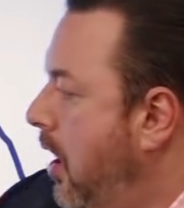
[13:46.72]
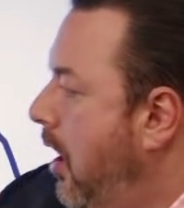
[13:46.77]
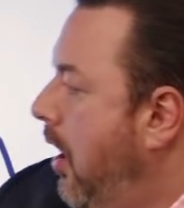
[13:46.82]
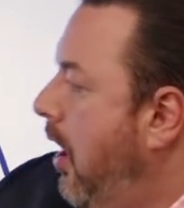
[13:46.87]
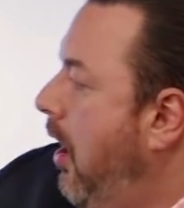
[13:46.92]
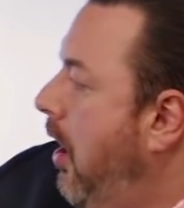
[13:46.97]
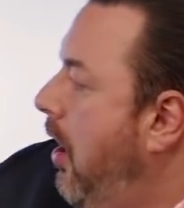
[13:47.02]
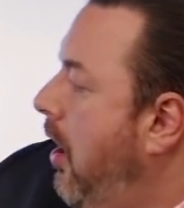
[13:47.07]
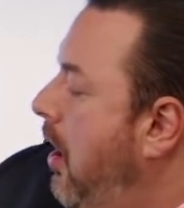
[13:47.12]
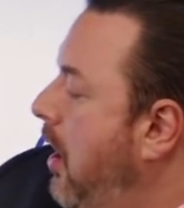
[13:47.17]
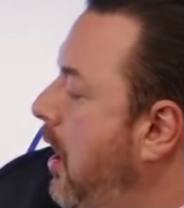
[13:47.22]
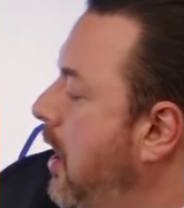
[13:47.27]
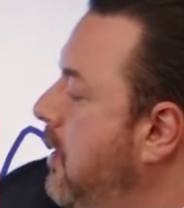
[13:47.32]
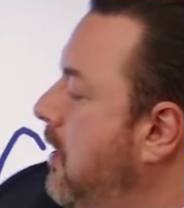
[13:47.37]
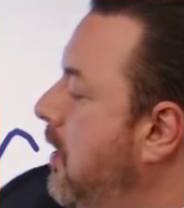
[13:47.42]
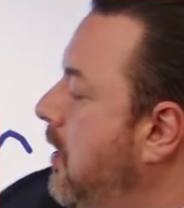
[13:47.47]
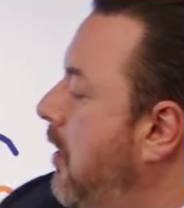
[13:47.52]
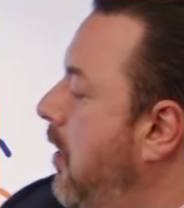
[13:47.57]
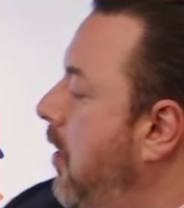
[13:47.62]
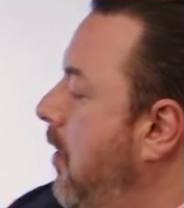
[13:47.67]
high and
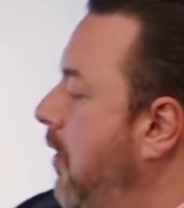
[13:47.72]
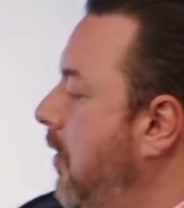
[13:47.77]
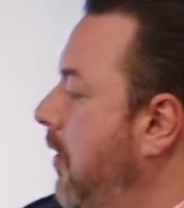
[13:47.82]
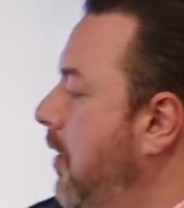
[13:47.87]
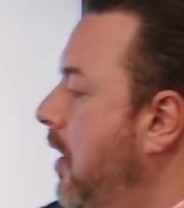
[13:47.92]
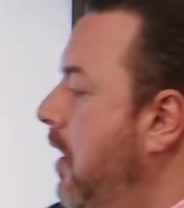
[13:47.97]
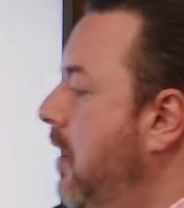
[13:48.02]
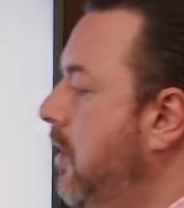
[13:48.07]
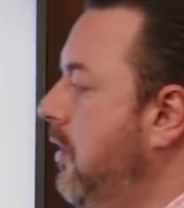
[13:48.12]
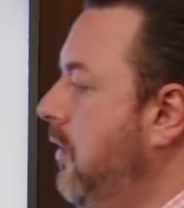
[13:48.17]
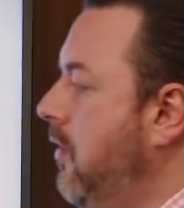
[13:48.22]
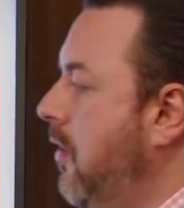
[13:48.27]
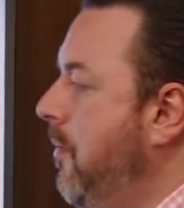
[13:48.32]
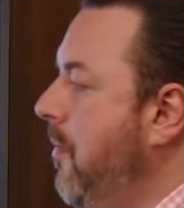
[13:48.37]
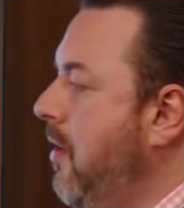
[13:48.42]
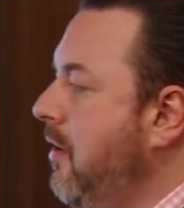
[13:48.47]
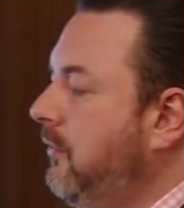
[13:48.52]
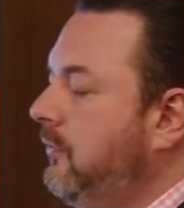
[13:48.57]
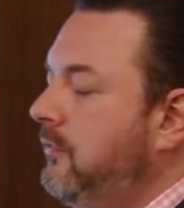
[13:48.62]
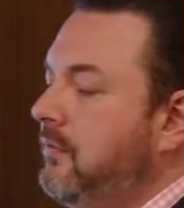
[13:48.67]
a low.
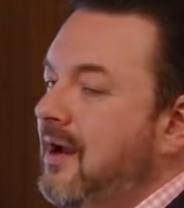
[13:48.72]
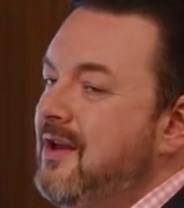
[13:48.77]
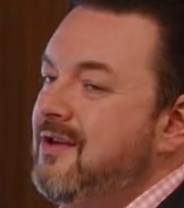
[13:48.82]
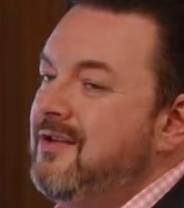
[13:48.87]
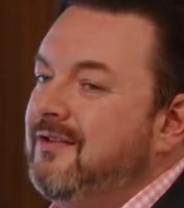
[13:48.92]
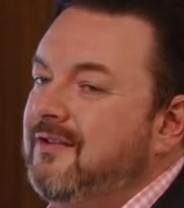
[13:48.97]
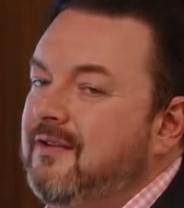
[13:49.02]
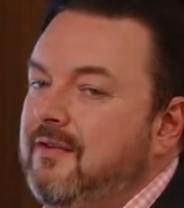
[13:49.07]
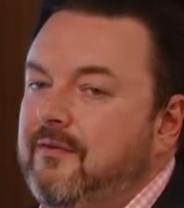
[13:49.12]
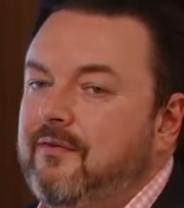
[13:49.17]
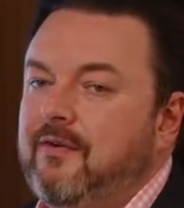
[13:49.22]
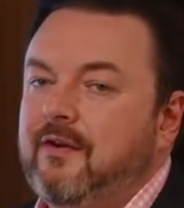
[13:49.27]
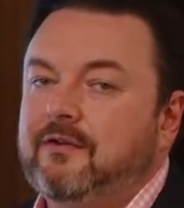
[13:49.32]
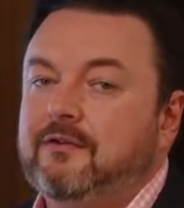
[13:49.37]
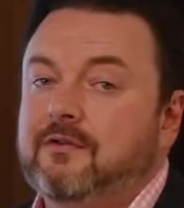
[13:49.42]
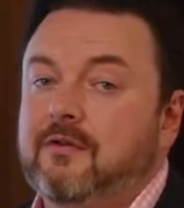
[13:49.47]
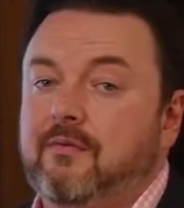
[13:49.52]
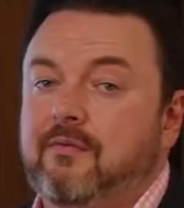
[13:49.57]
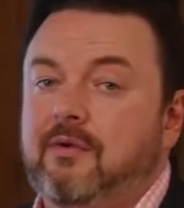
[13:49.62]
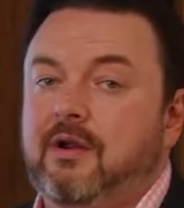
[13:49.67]
My strategy as an
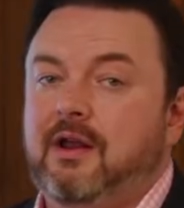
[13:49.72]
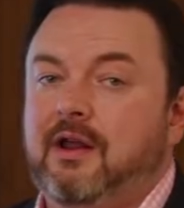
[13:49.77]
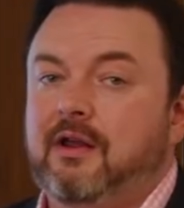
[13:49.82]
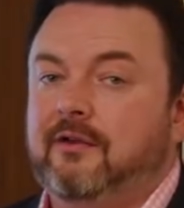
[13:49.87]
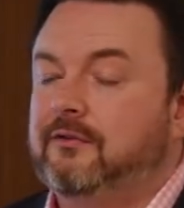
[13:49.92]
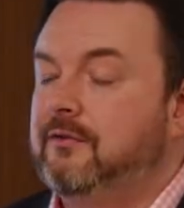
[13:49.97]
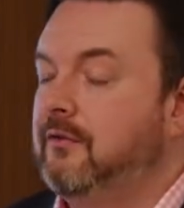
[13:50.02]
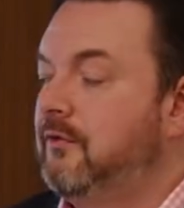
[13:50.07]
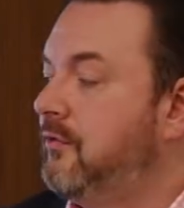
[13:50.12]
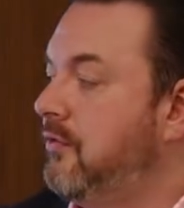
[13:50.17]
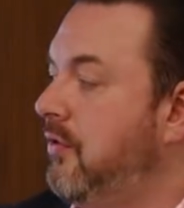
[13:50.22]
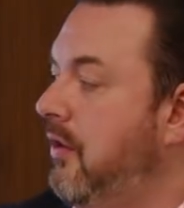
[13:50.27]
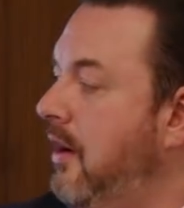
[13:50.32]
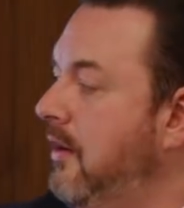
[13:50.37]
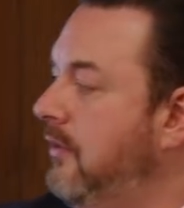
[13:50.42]
investor really is to try